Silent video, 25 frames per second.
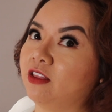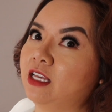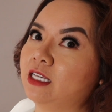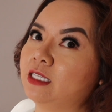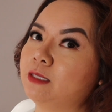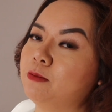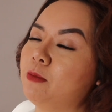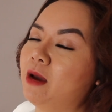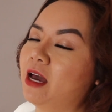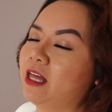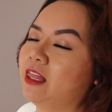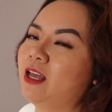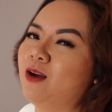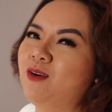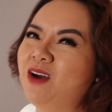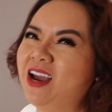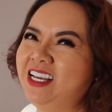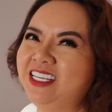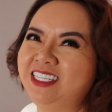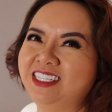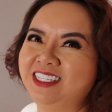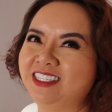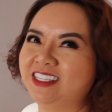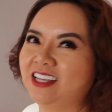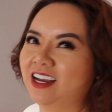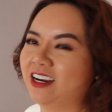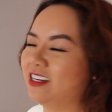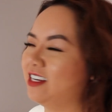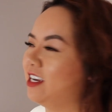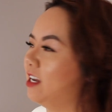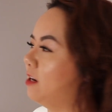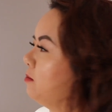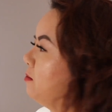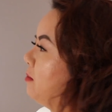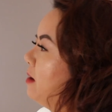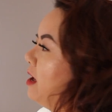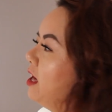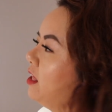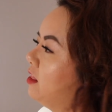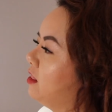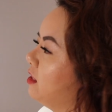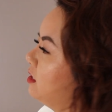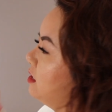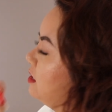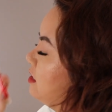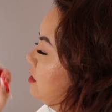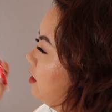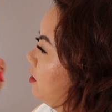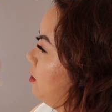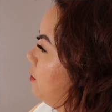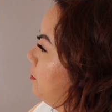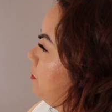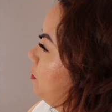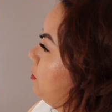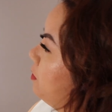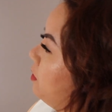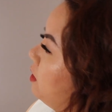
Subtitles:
this math out. I suck at math, so